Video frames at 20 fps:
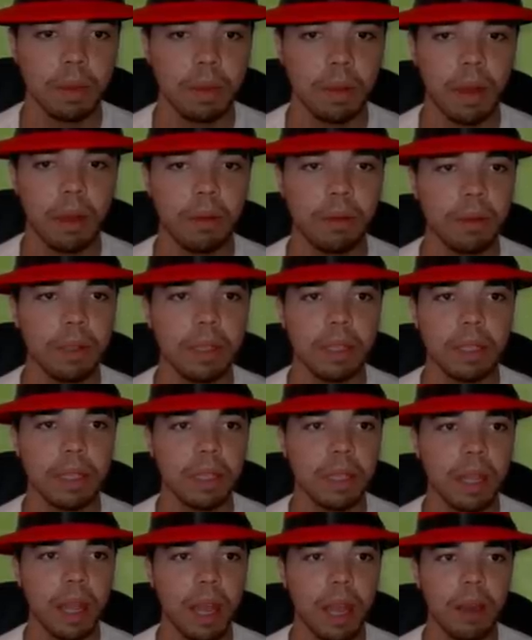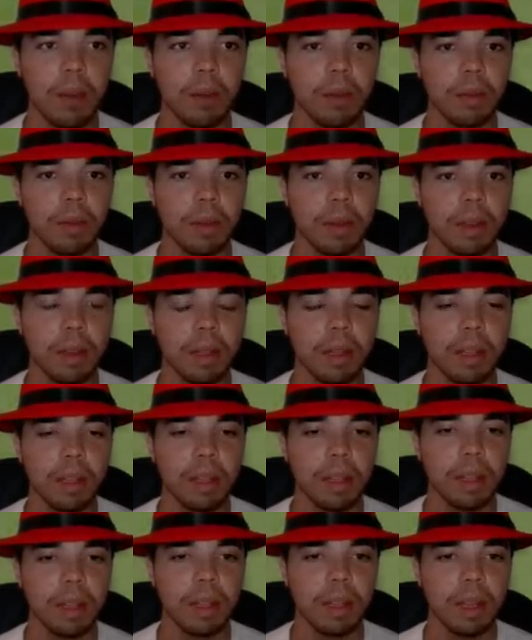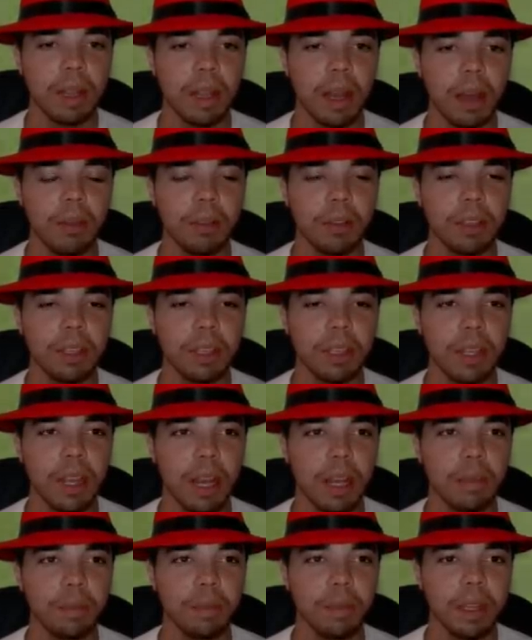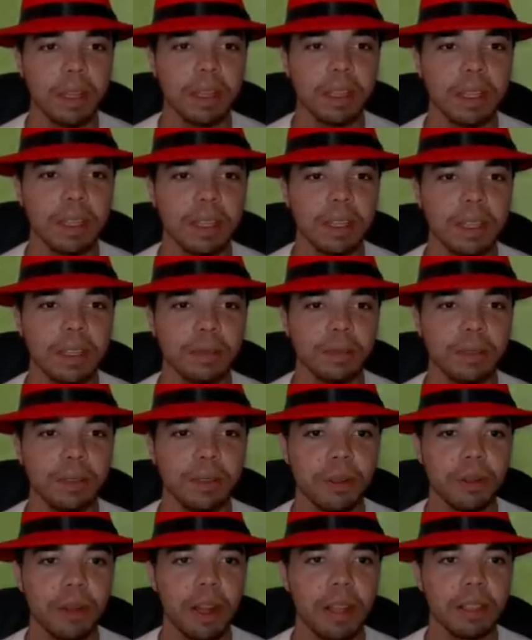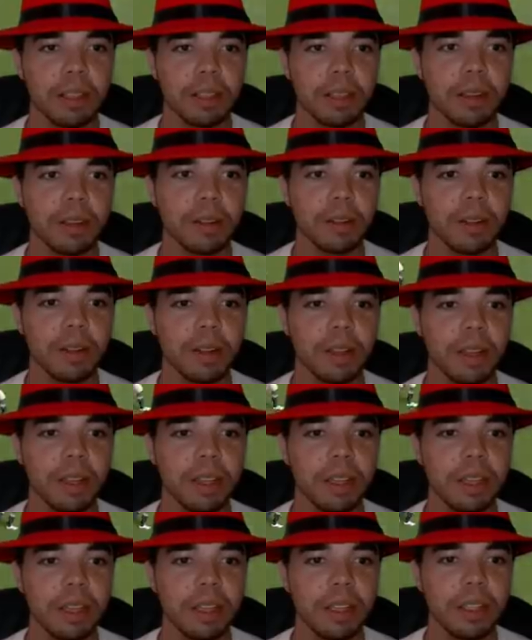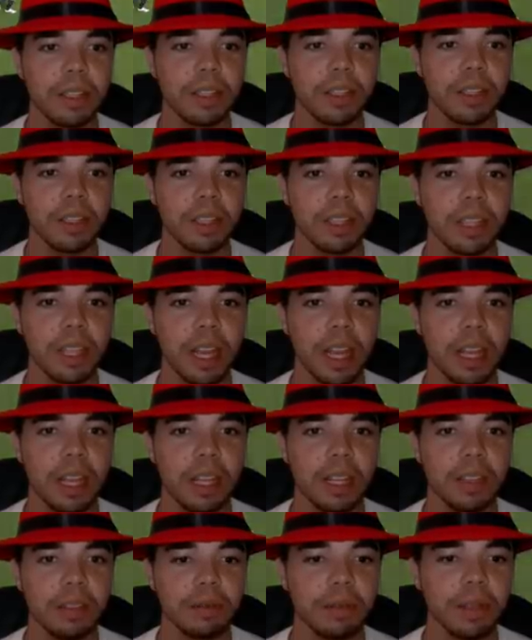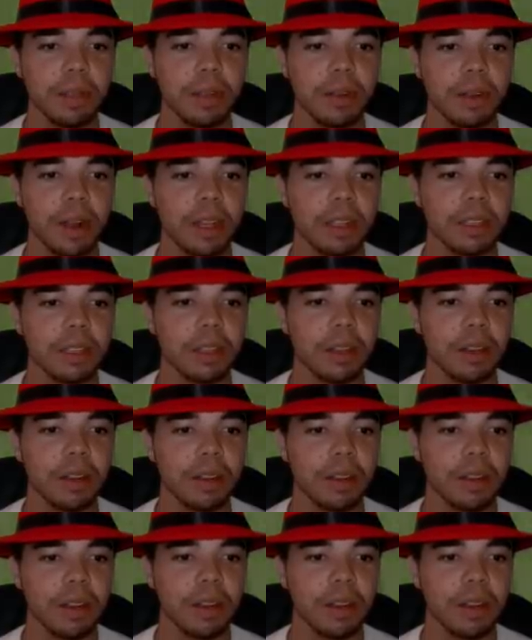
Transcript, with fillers: How is this, how? How does he not miss with Carrasco? This is just an 83 Carrasco.